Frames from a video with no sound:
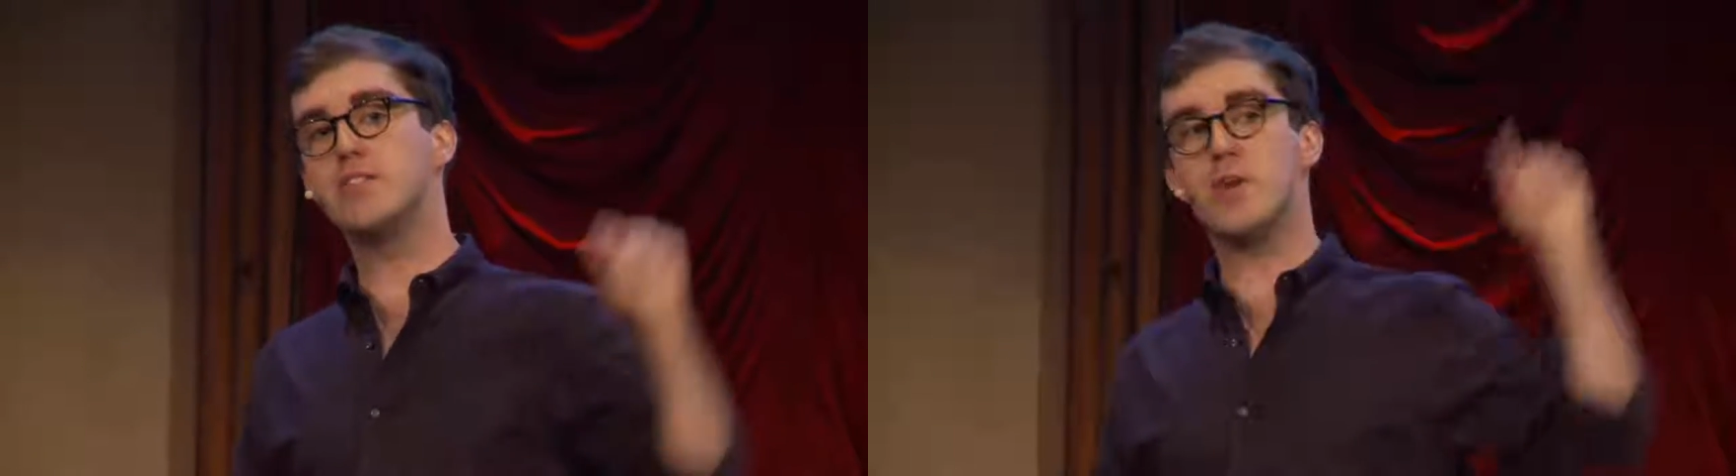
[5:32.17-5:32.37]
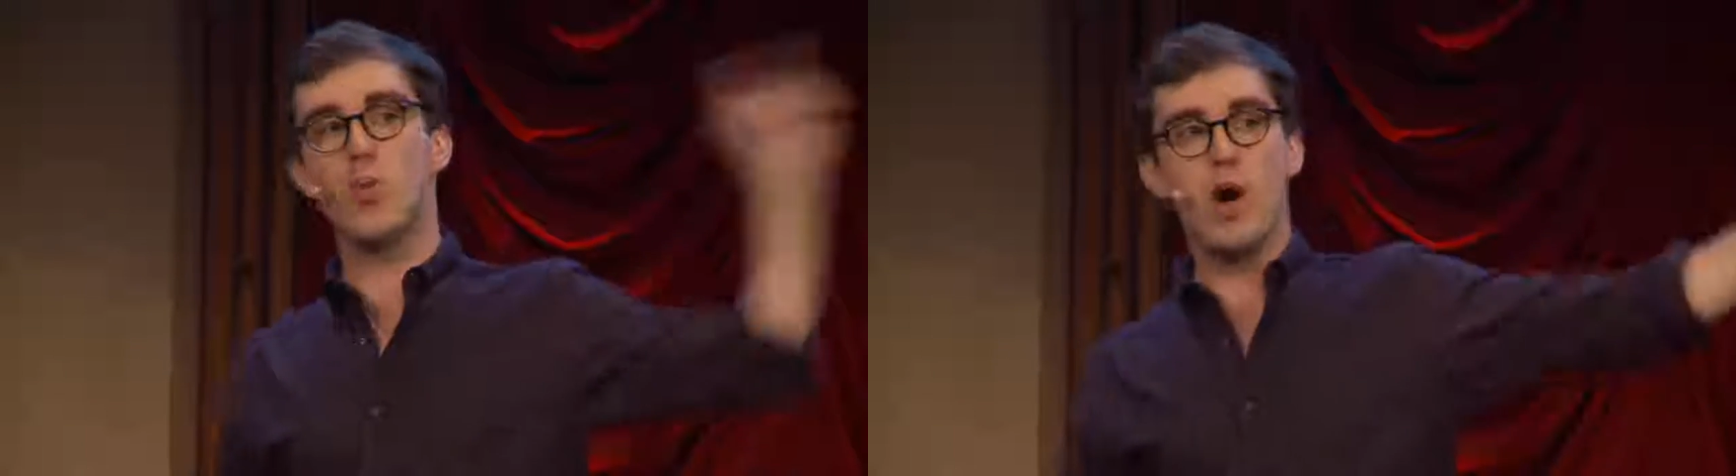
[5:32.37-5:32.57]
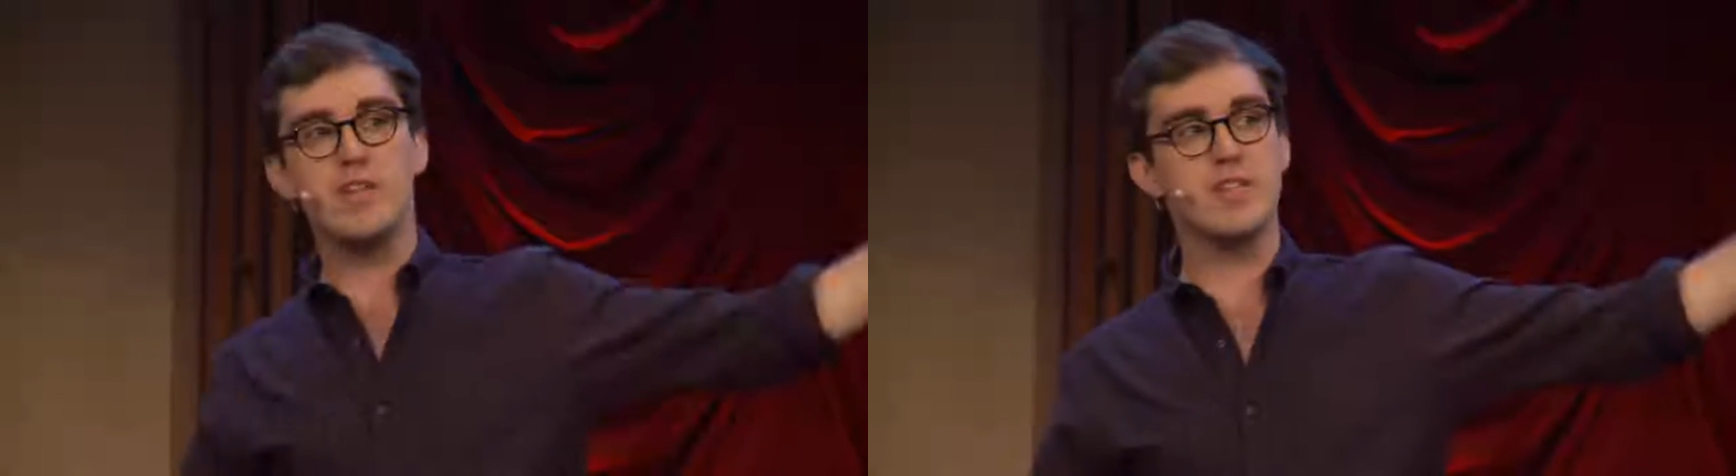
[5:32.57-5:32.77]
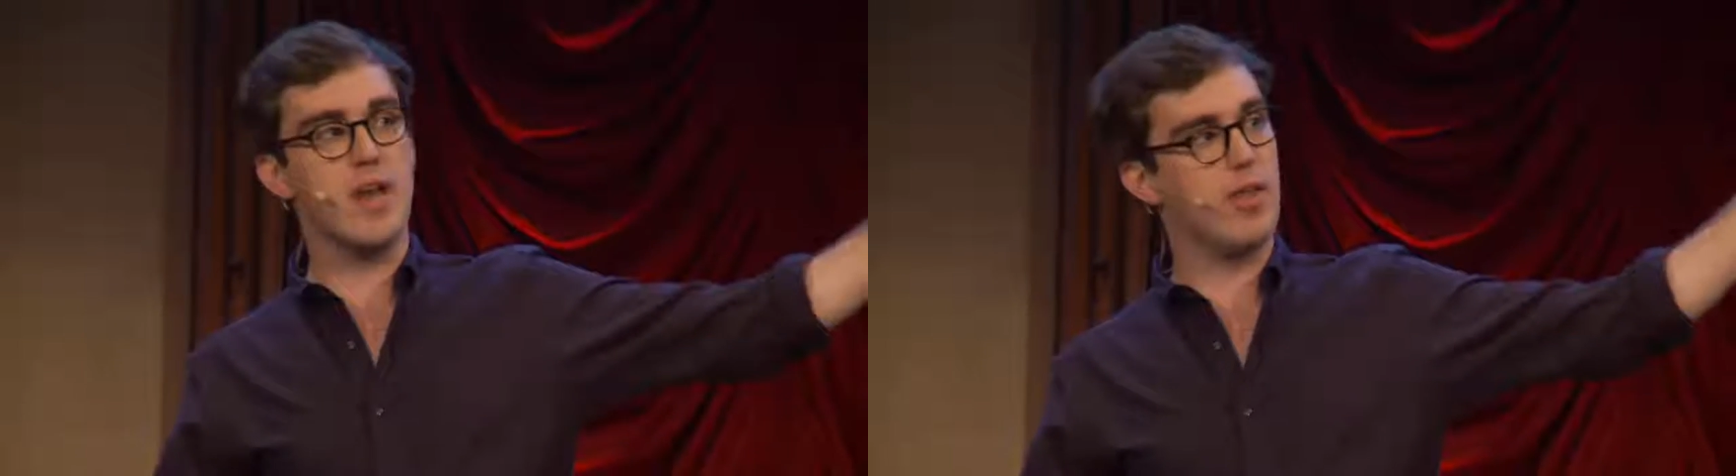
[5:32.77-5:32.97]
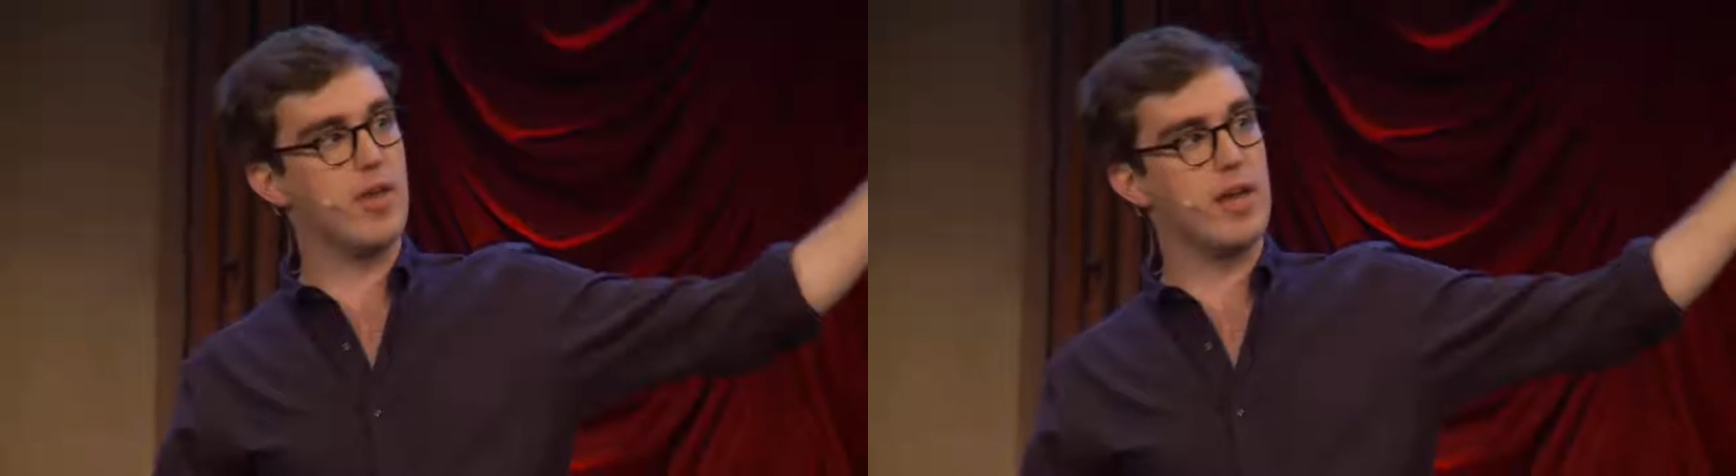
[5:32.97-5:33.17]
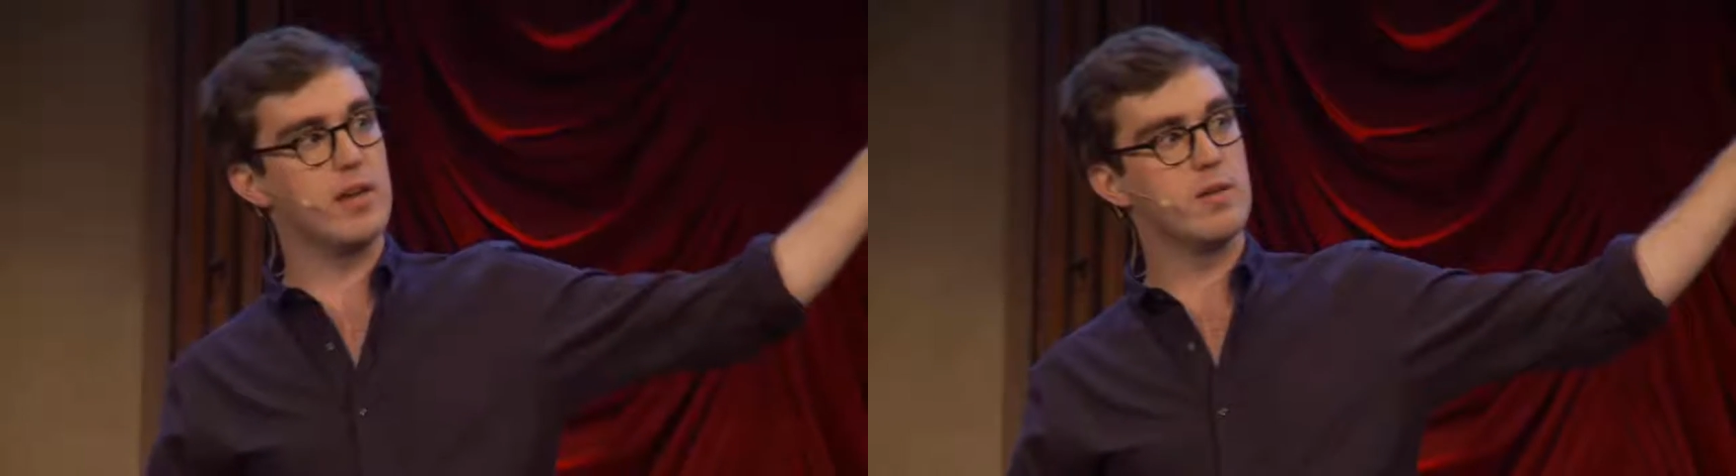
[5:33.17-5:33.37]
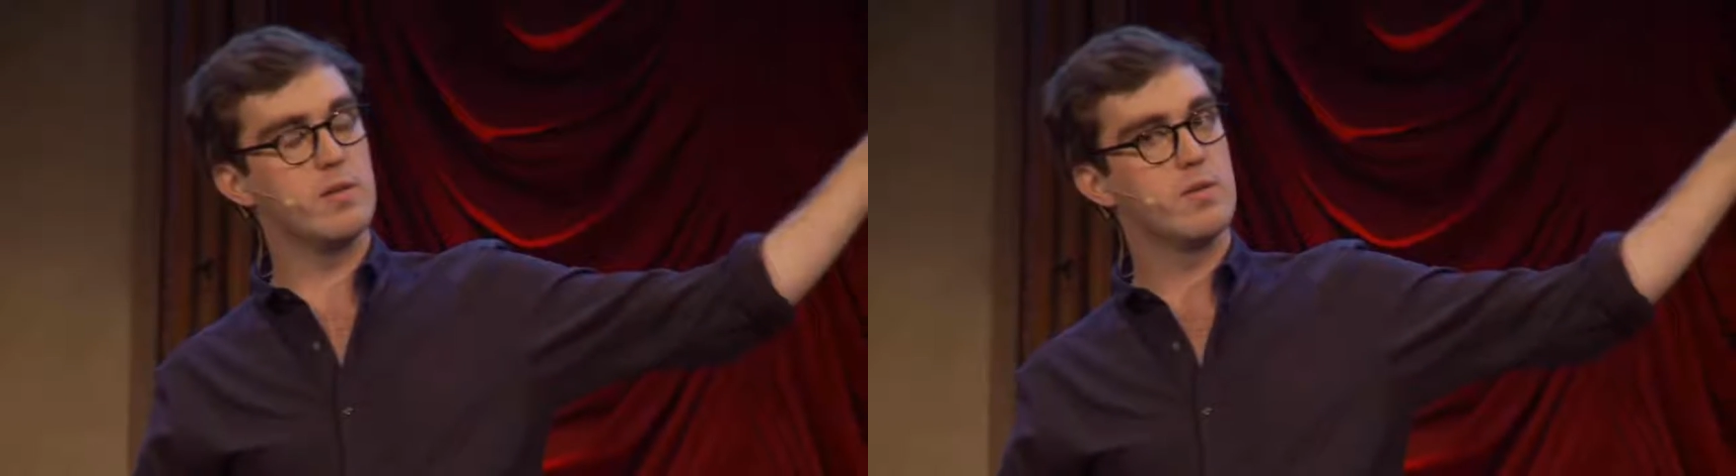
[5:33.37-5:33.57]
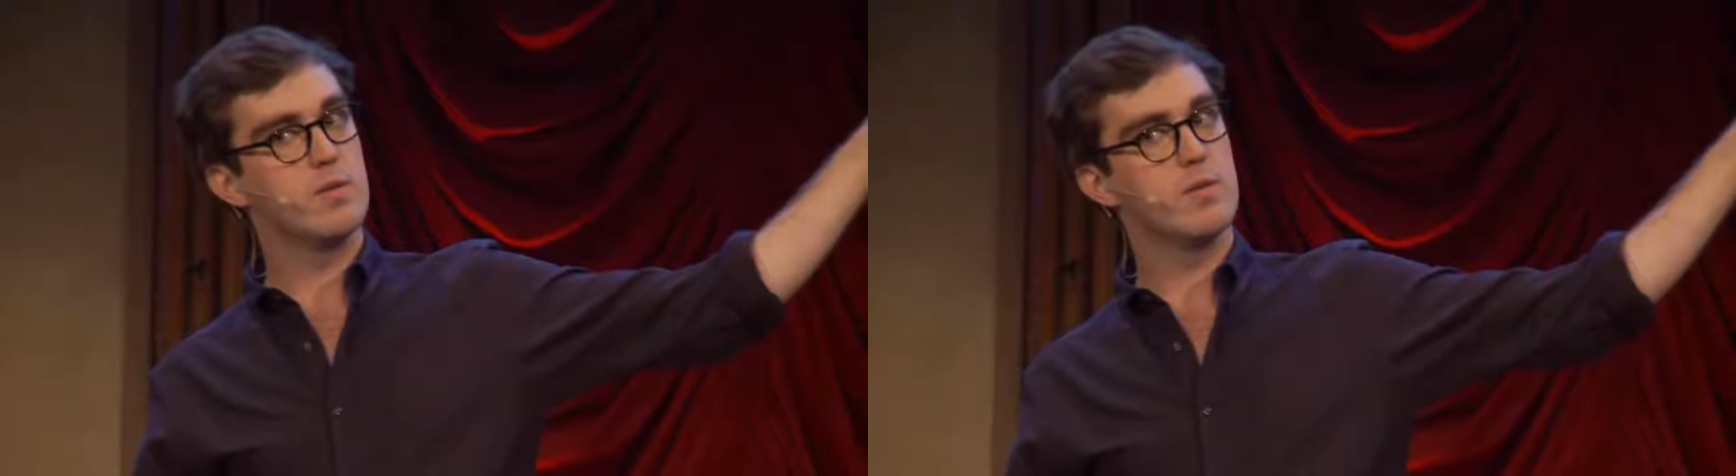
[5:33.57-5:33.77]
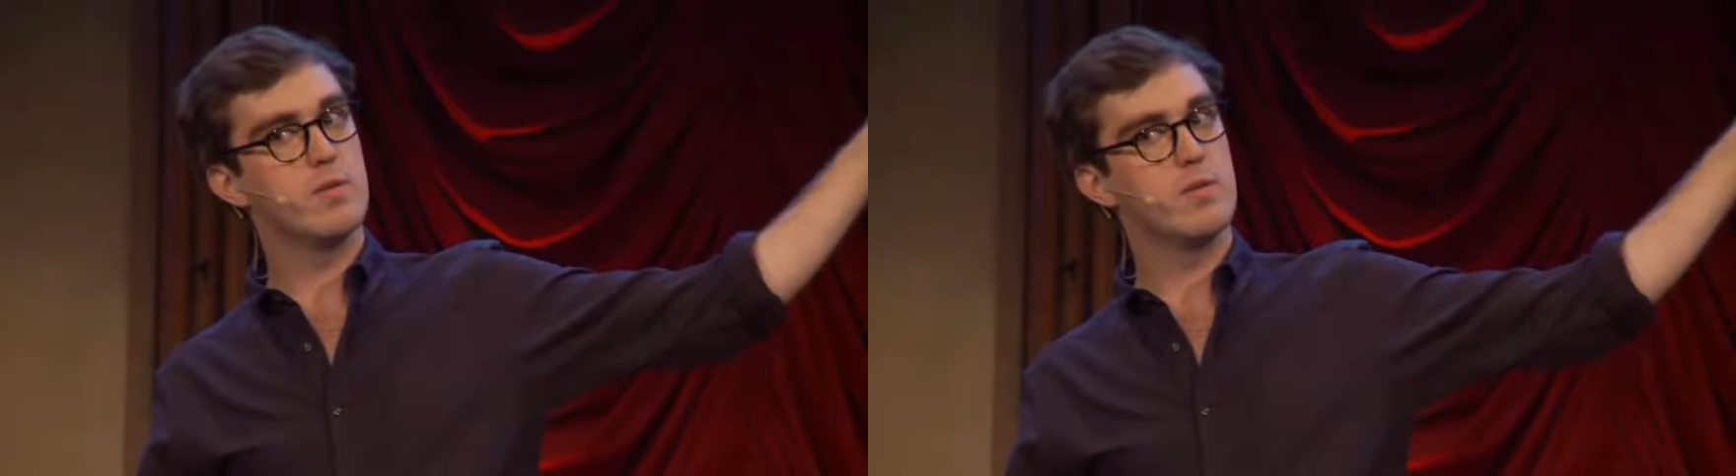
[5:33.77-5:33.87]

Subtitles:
Because it was nothing,